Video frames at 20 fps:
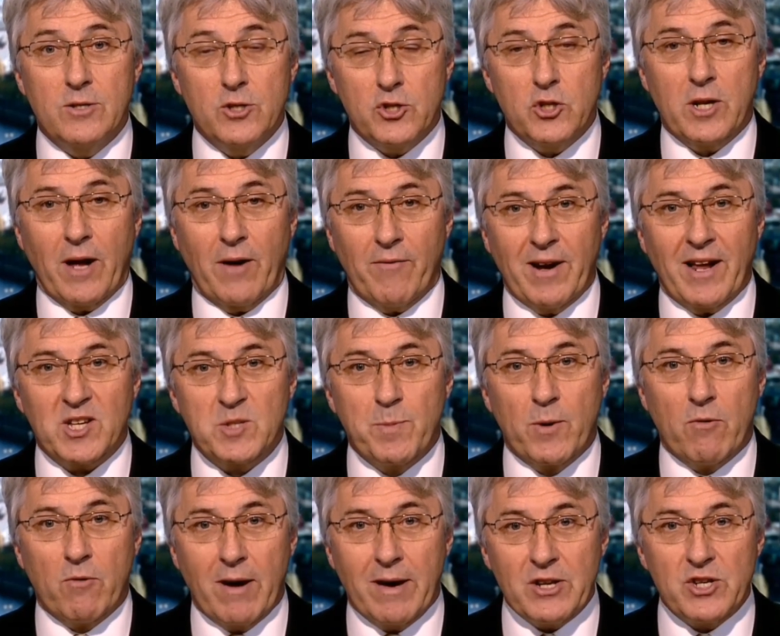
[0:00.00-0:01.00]
you should have an
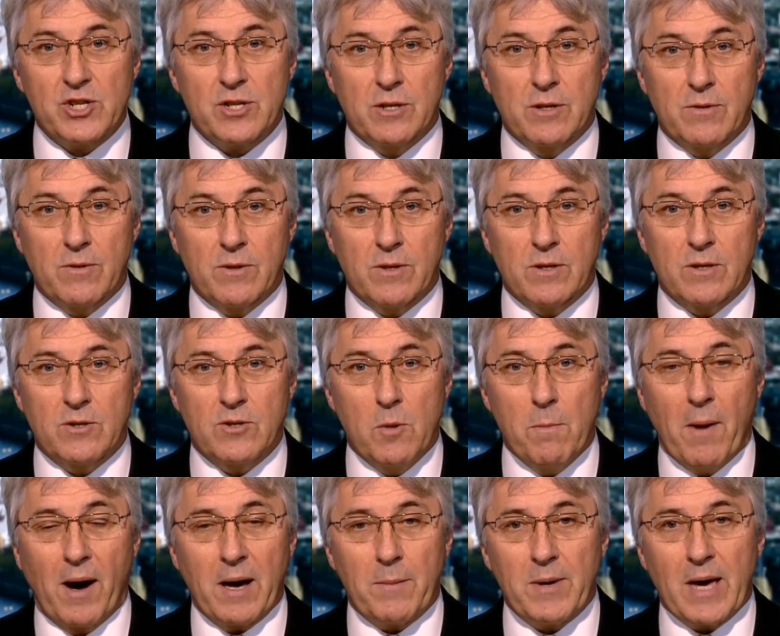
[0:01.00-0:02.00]
aspiration that you
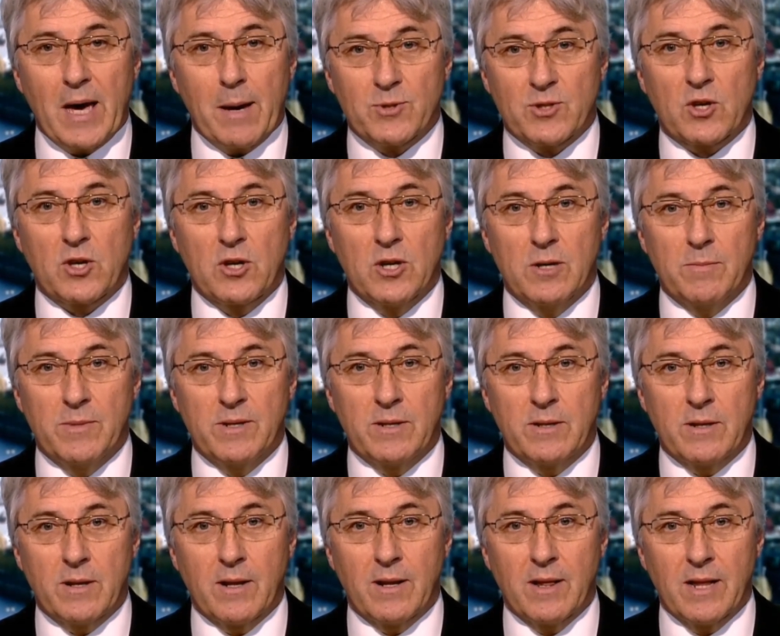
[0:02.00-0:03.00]
might be able to come
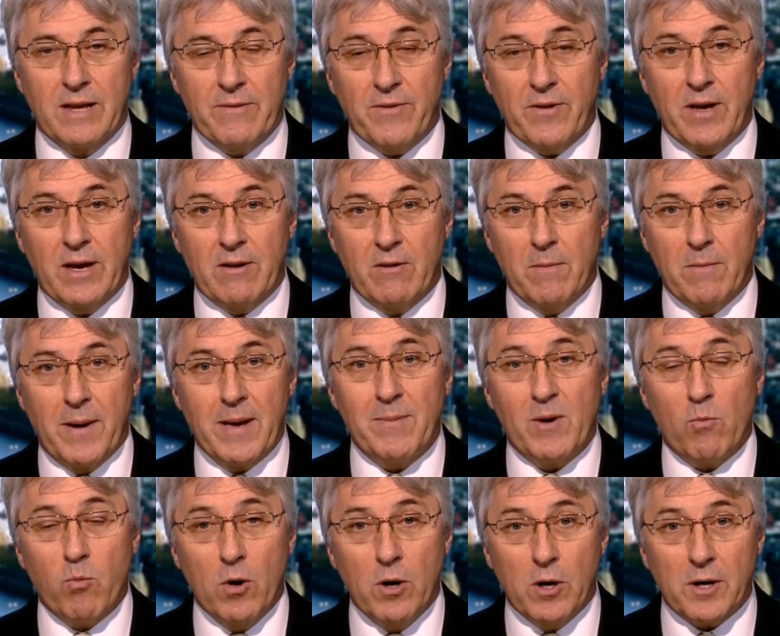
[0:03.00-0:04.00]
and live here and
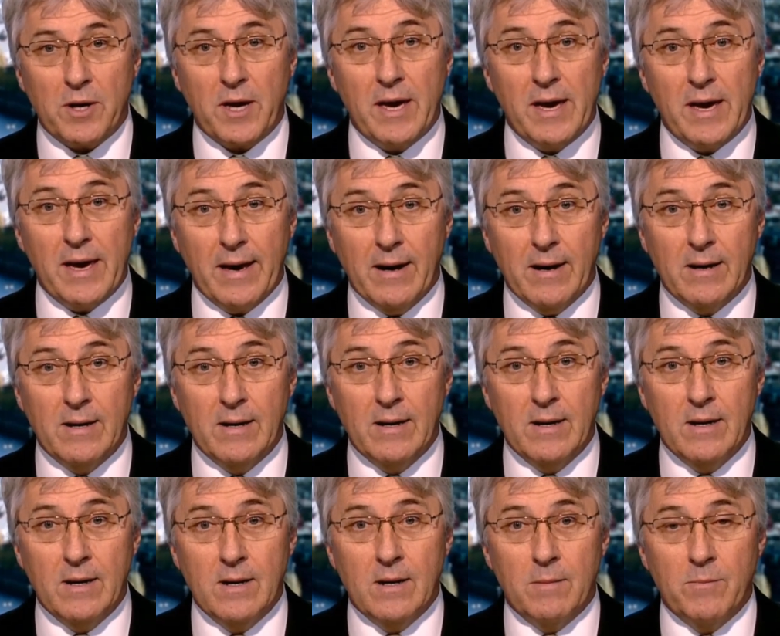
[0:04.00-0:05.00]
maybe work here,
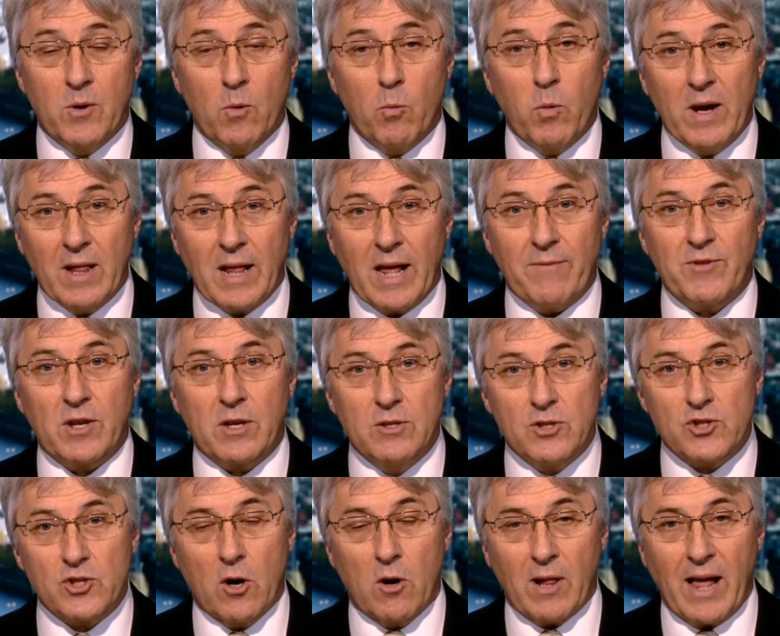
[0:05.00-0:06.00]
but we'll have to
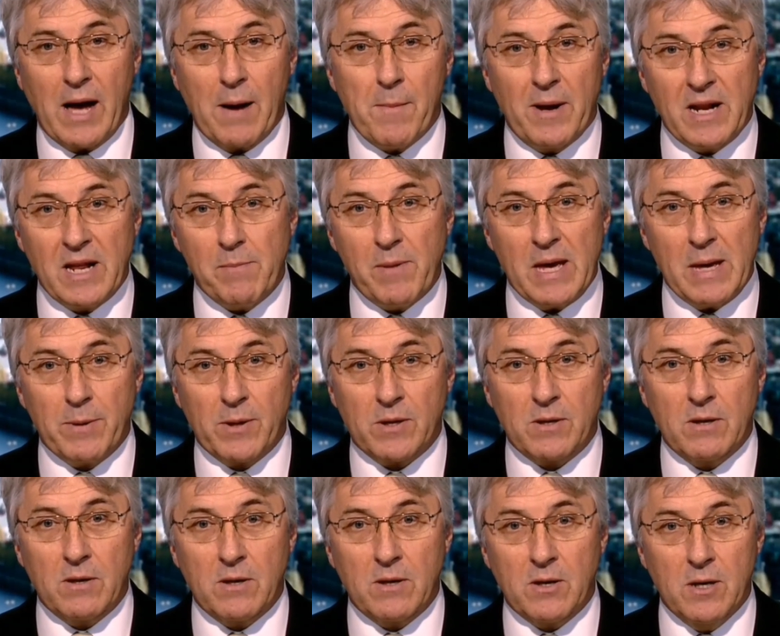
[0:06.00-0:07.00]
control how many people
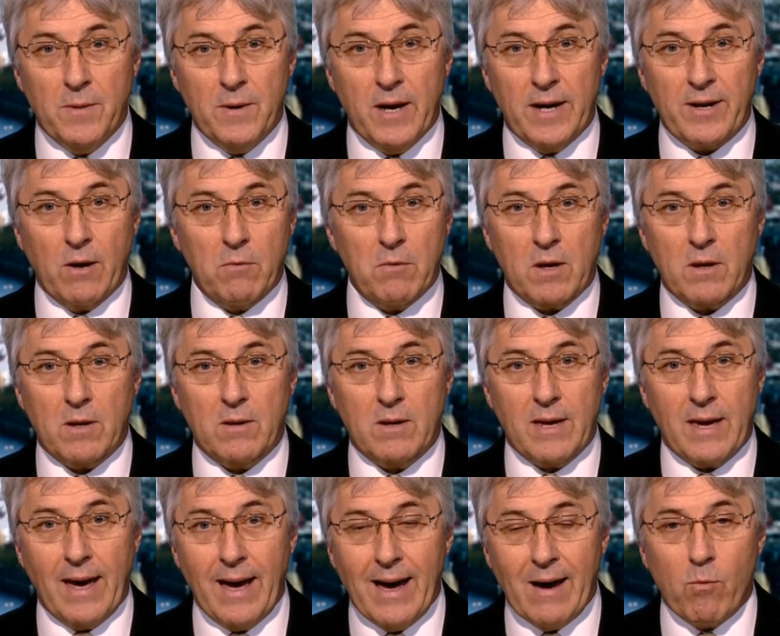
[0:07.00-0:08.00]
can come here. I don't
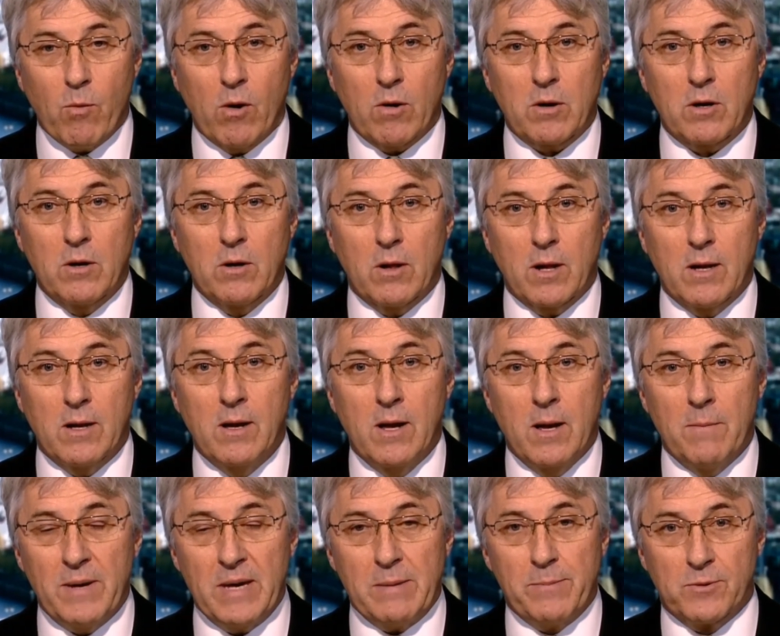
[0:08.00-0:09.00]
care what colour
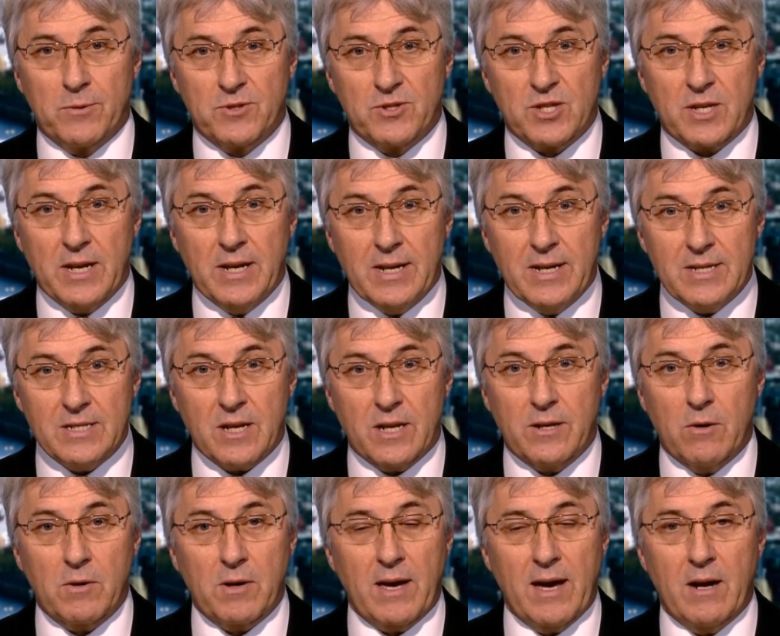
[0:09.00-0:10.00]
people's skin is. I
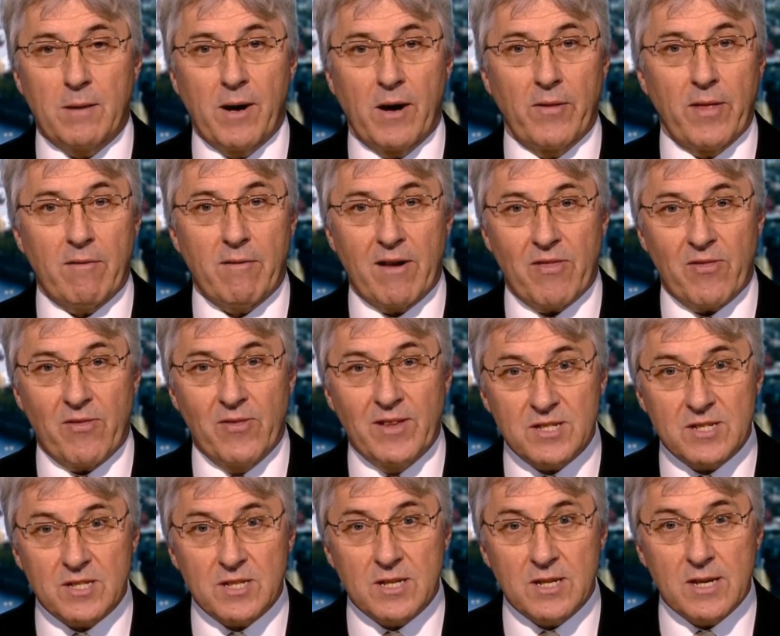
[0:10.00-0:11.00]
don't care about their
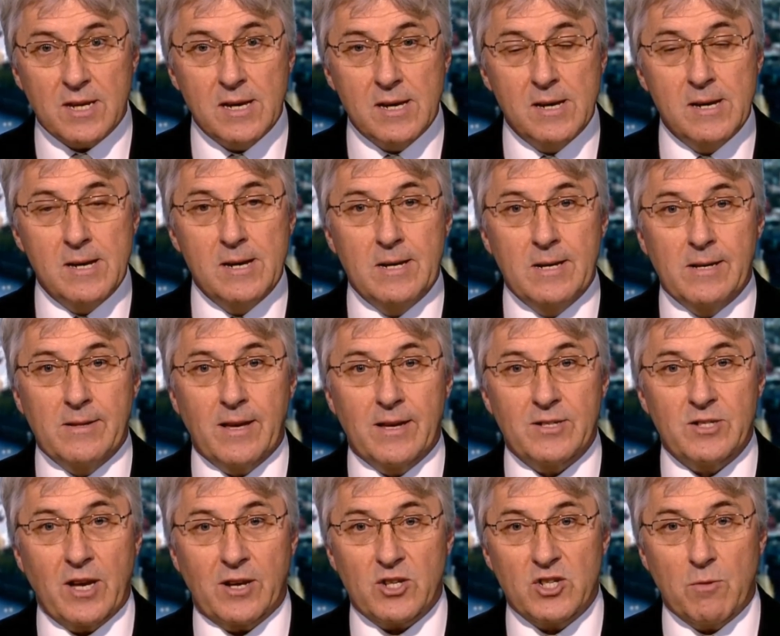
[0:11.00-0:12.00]
ethnicity,
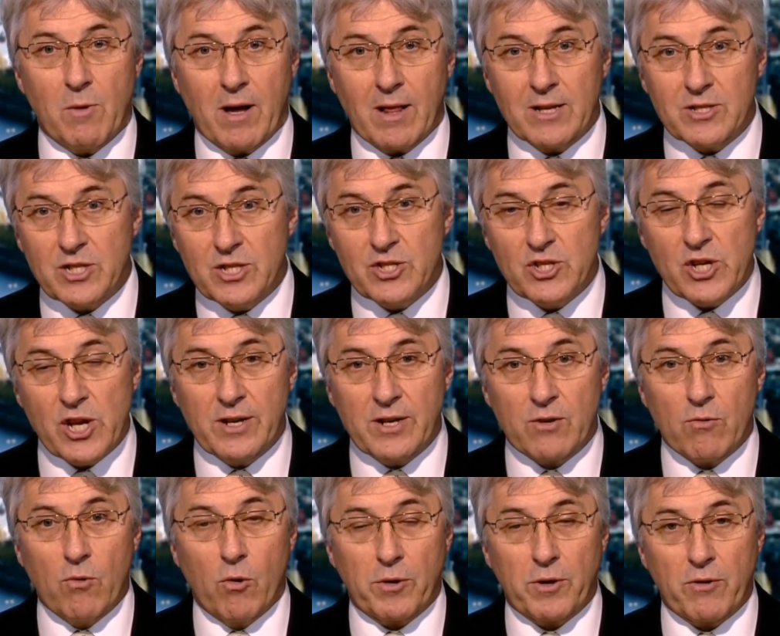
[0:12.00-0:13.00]
their sexuality,
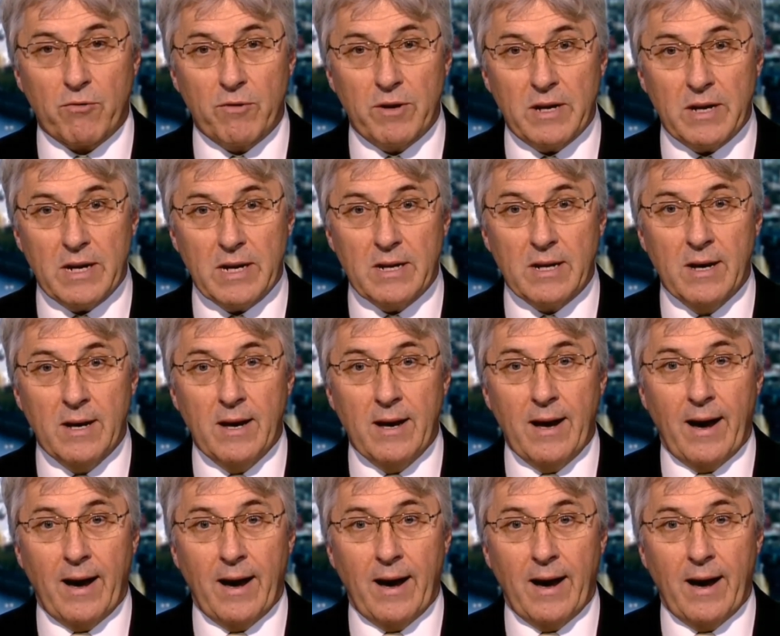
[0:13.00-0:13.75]
gender or creed.